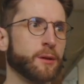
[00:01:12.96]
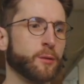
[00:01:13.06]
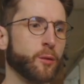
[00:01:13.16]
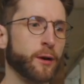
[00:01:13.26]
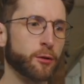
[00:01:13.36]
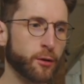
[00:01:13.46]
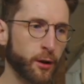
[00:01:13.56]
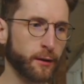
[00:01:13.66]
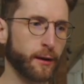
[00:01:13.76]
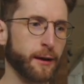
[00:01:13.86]
when you're
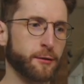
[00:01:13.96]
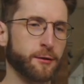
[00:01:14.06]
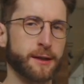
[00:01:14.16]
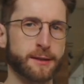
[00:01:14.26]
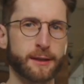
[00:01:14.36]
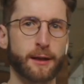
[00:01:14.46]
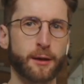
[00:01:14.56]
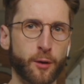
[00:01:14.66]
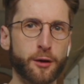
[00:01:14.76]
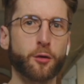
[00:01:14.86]
not at your desk, like
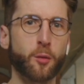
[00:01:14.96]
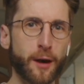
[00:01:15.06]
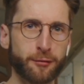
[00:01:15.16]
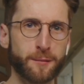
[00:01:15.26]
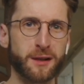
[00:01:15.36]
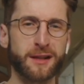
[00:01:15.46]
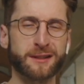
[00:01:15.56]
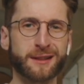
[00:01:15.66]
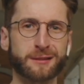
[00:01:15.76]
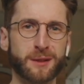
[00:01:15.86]
when you're away from your
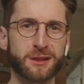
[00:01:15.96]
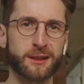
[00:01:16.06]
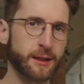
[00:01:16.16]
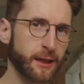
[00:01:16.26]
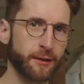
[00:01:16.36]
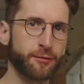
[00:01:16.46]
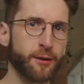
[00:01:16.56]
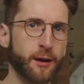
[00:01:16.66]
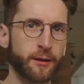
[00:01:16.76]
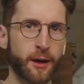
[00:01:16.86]
desk, especially like if you're
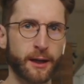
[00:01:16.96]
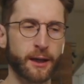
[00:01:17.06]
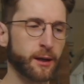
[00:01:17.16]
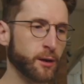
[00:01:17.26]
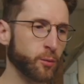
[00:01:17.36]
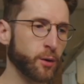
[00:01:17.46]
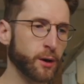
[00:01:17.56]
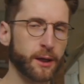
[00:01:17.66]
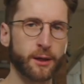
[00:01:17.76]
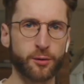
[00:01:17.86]
out hiking, you're
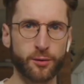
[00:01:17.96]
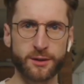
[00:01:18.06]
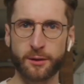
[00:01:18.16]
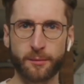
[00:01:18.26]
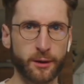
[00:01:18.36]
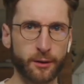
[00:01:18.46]
walking, you're doing something,